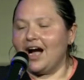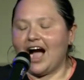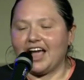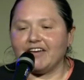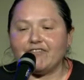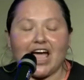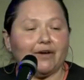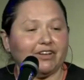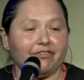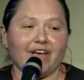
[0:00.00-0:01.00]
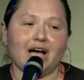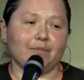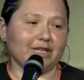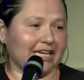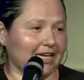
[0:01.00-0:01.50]
I found a
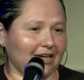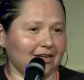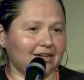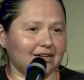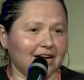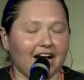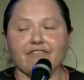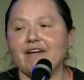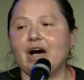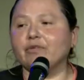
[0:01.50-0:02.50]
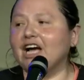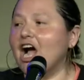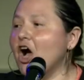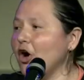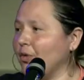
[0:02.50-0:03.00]
family. I found a
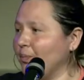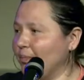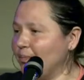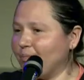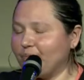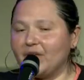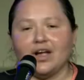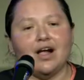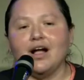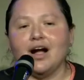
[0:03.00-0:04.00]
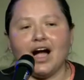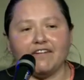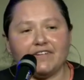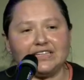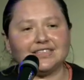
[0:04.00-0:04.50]
home. I
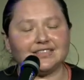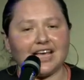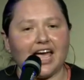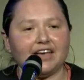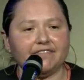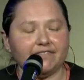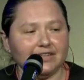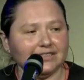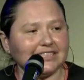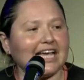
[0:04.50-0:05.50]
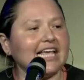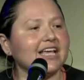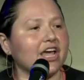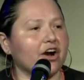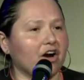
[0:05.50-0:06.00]
felt safe, taken
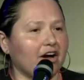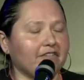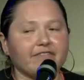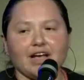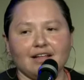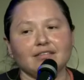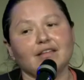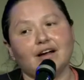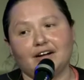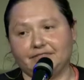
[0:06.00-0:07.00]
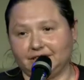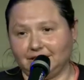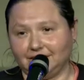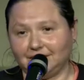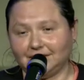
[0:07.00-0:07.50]
care of, and loved.
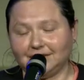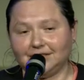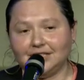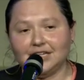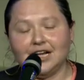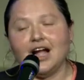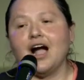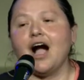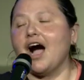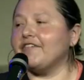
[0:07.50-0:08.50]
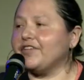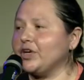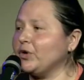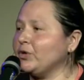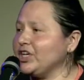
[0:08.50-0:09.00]
A
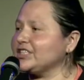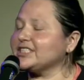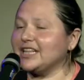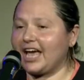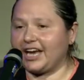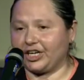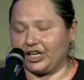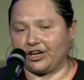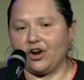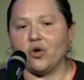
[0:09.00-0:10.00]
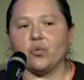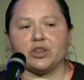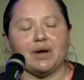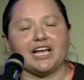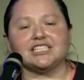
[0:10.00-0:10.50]
few years later,
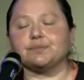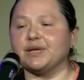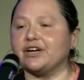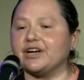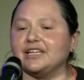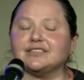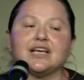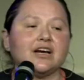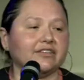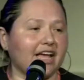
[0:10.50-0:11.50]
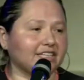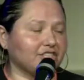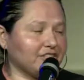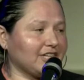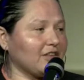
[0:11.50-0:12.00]
with my experience and
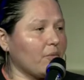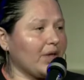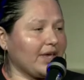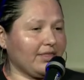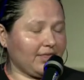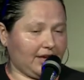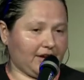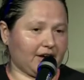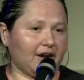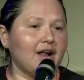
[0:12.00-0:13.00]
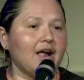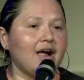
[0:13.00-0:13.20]
connections at the Weekend Theater,